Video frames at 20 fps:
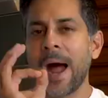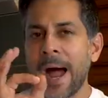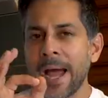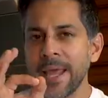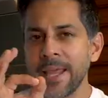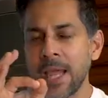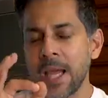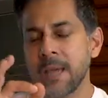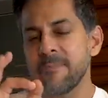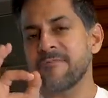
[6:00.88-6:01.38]

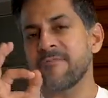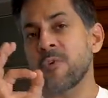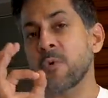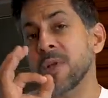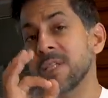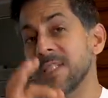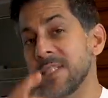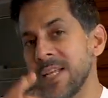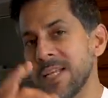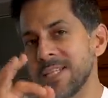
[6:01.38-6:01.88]
I aim
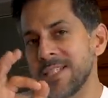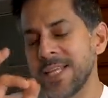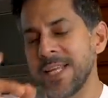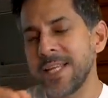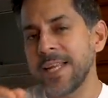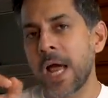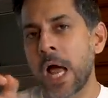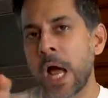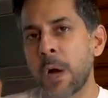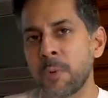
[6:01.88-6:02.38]
for a
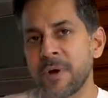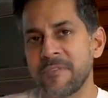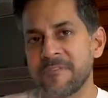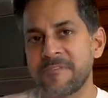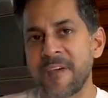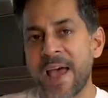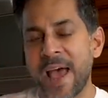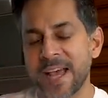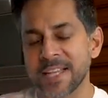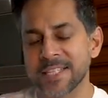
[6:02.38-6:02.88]
16-hour
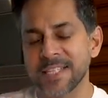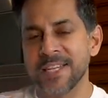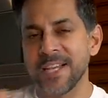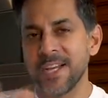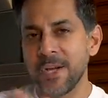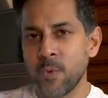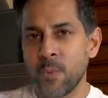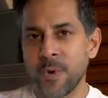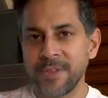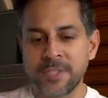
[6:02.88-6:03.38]
fast.
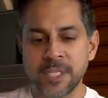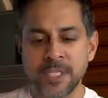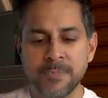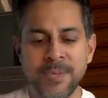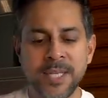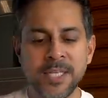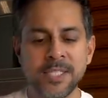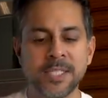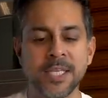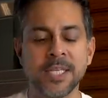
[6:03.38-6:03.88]
What this
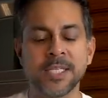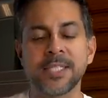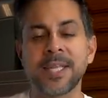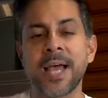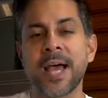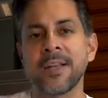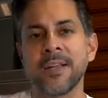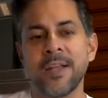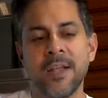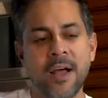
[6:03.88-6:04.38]
means is
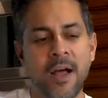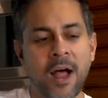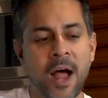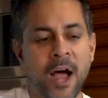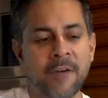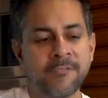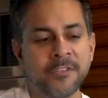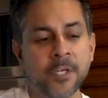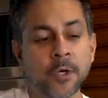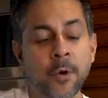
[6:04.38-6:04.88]
that
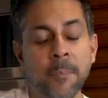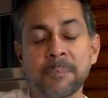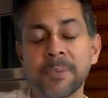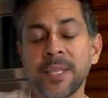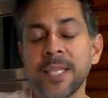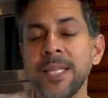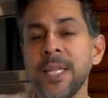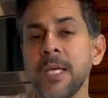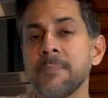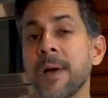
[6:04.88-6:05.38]
after
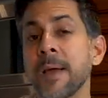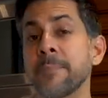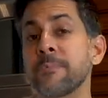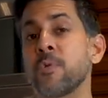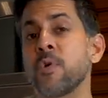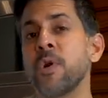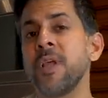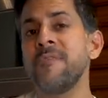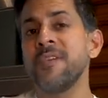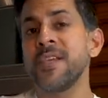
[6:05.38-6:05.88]
completing my
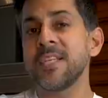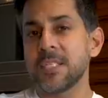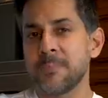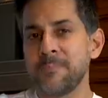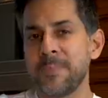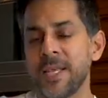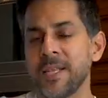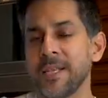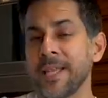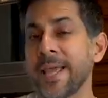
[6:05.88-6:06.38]
previous
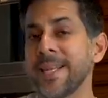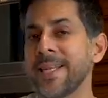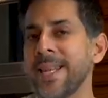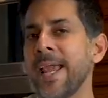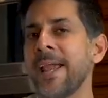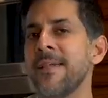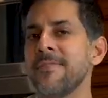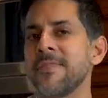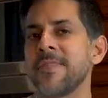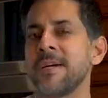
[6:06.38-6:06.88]
meal at
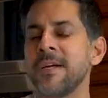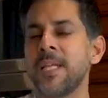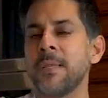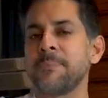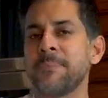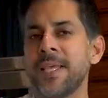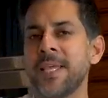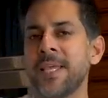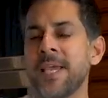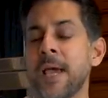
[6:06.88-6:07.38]

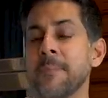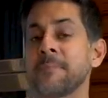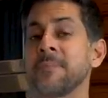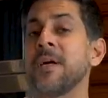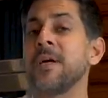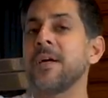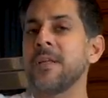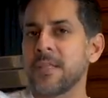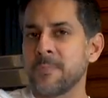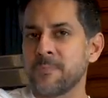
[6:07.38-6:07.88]
8.30 p.m.
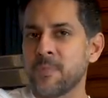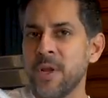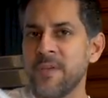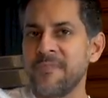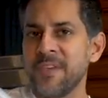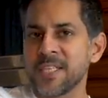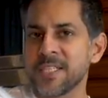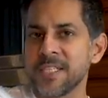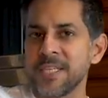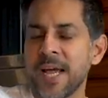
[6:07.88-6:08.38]
the
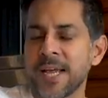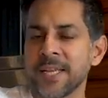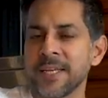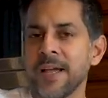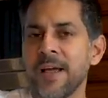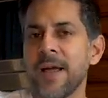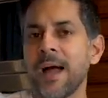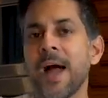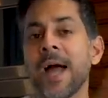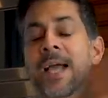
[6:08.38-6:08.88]
previous night,
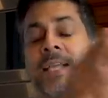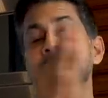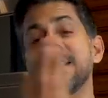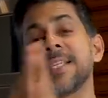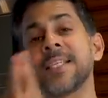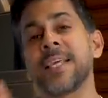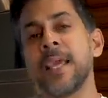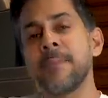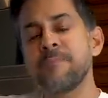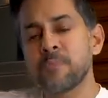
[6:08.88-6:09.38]
I
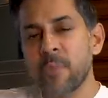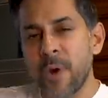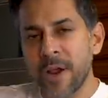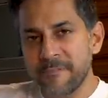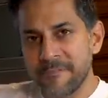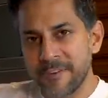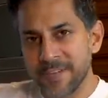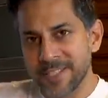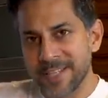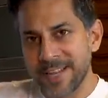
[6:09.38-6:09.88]
skip
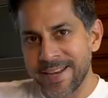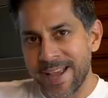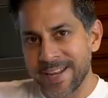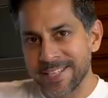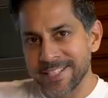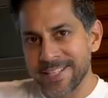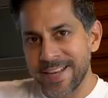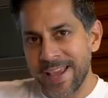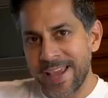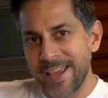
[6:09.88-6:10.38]
breakfast the
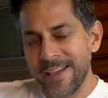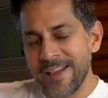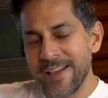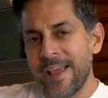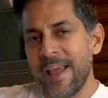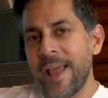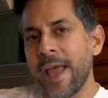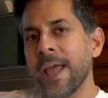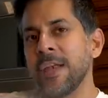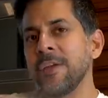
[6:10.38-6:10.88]
next day
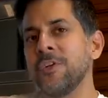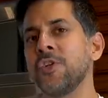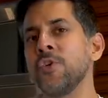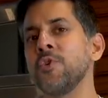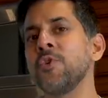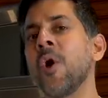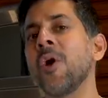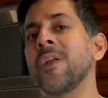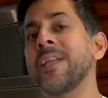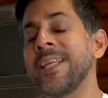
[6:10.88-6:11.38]
and
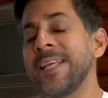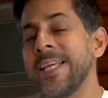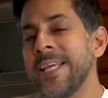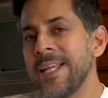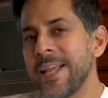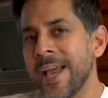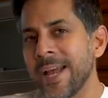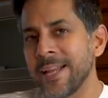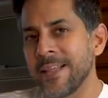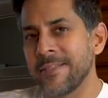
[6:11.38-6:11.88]
do not
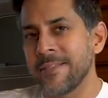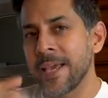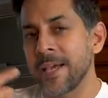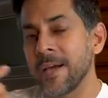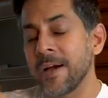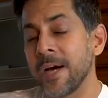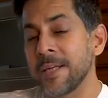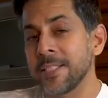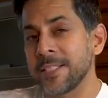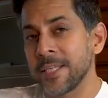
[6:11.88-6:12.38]
eat
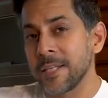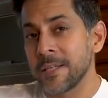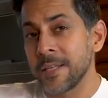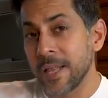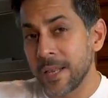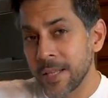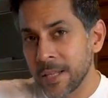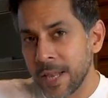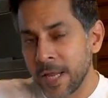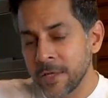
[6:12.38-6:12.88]
anything
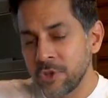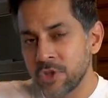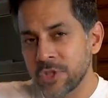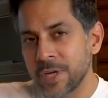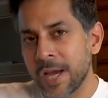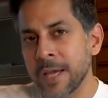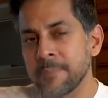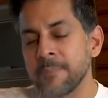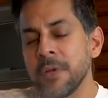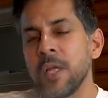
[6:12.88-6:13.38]
until
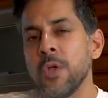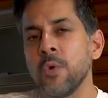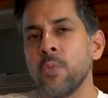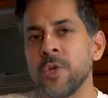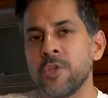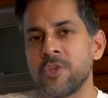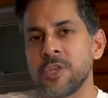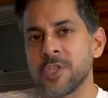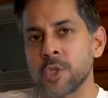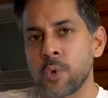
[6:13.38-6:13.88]
lunchtime,
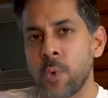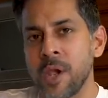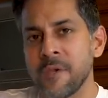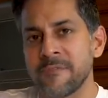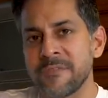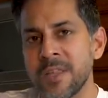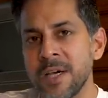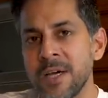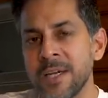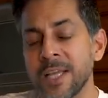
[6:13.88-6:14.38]
which is
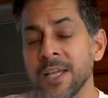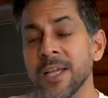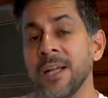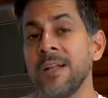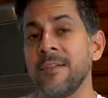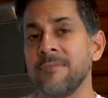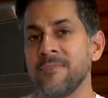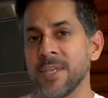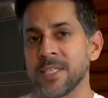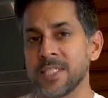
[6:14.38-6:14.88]
12.30.
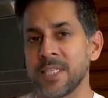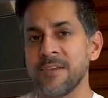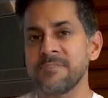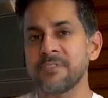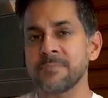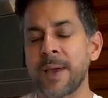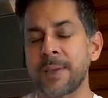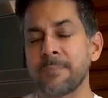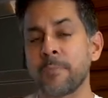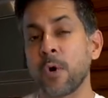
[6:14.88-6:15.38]
This
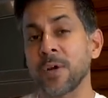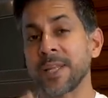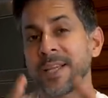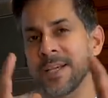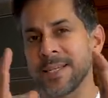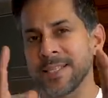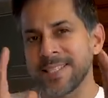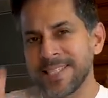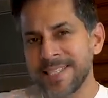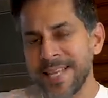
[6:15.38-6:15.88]
gives my body
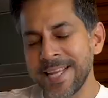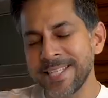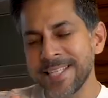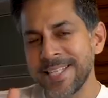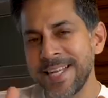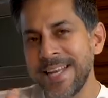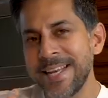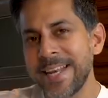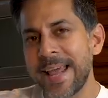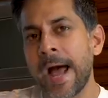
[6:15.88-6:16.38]
a
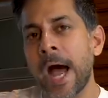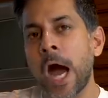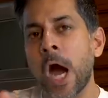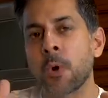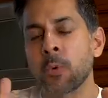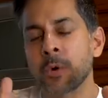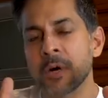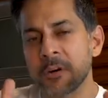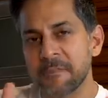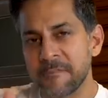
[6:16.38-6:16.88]
16
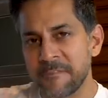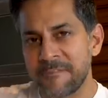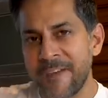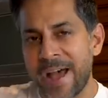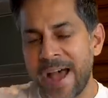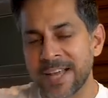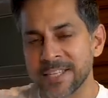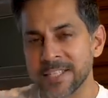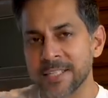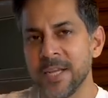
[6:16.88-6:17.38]
hour
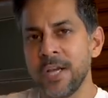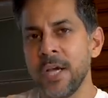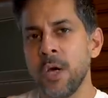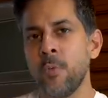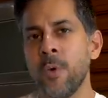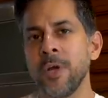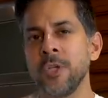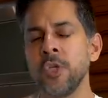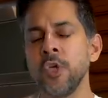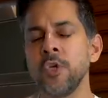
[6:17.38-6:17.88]
fast.
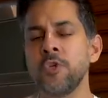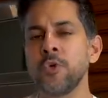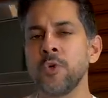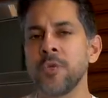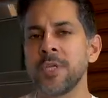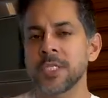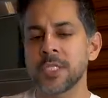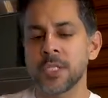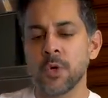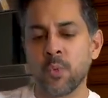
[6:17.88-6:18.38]
When you do
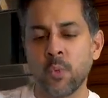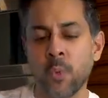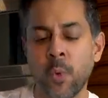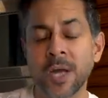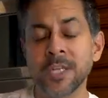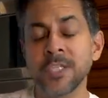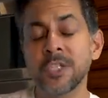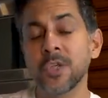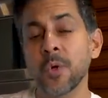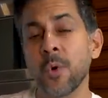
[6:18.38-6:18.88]
this
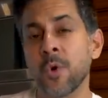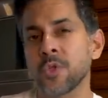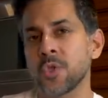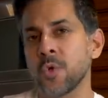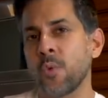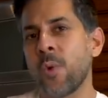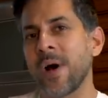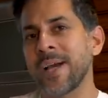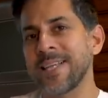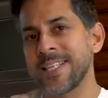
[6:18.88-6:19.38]
once or
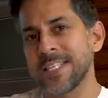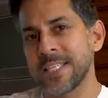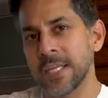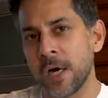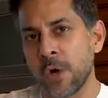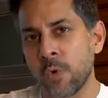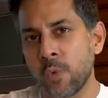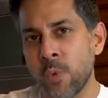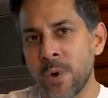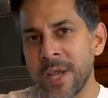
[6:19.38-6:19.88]
twice
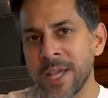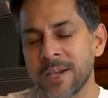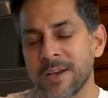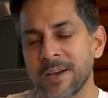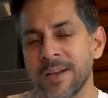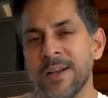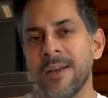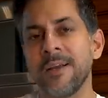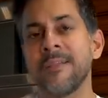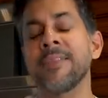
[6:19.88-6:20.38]
a week,
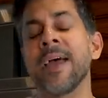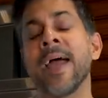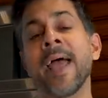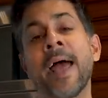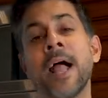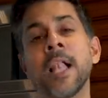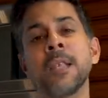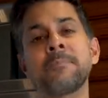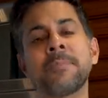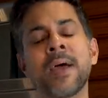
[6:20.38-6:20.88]
the
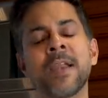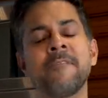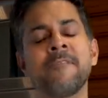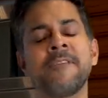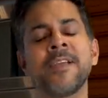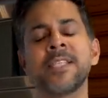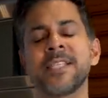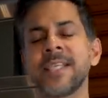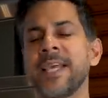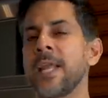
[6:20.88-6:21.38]
health
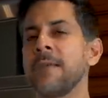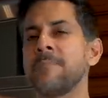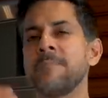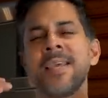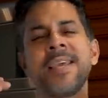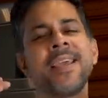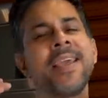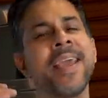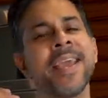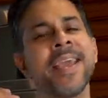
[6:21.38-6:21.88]
benefits can be